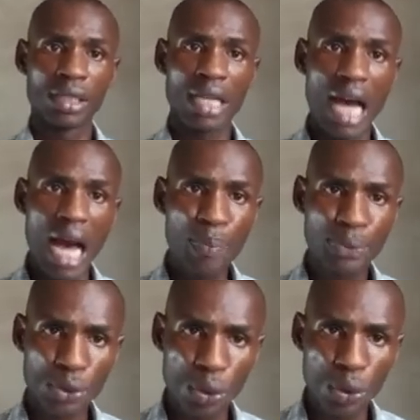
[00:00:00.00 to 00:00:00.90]

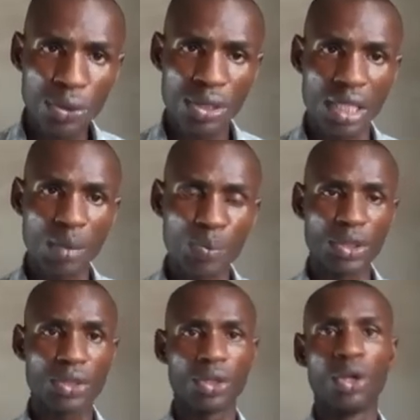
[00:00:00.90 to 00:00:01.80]
absolute
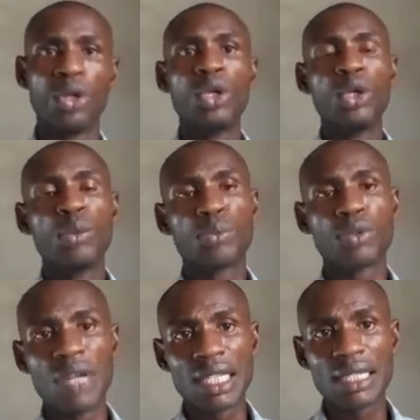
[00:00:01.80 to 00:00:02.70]
temperature,
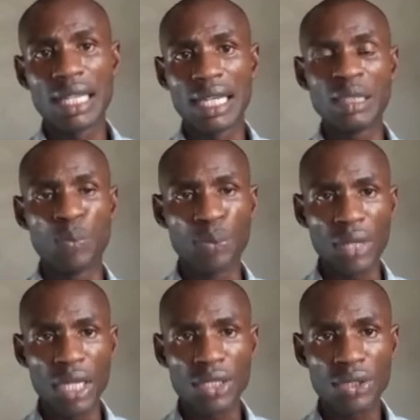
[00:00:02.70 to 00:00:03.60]
provided that the
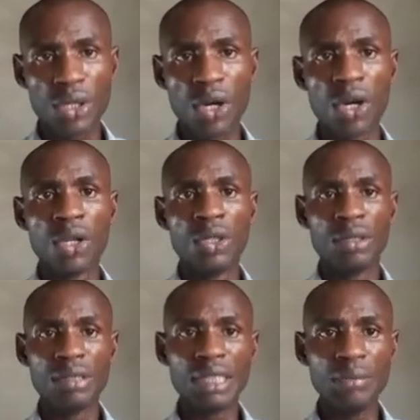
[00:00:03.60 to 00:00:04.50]
pressure
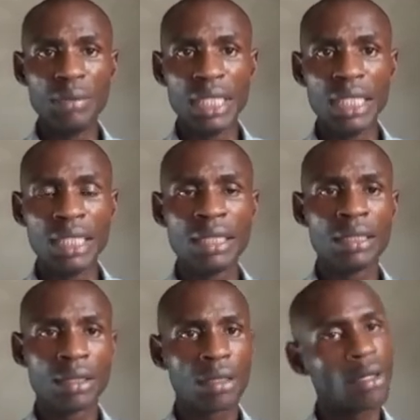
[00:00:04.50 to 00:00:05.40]
remain
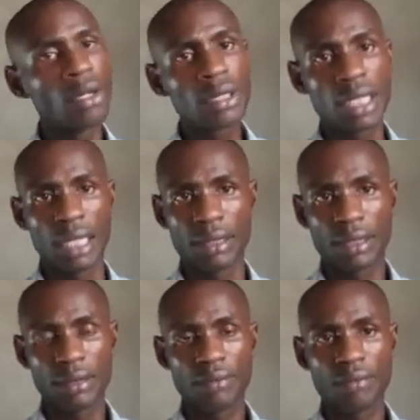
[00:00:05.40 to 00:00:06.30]
constant.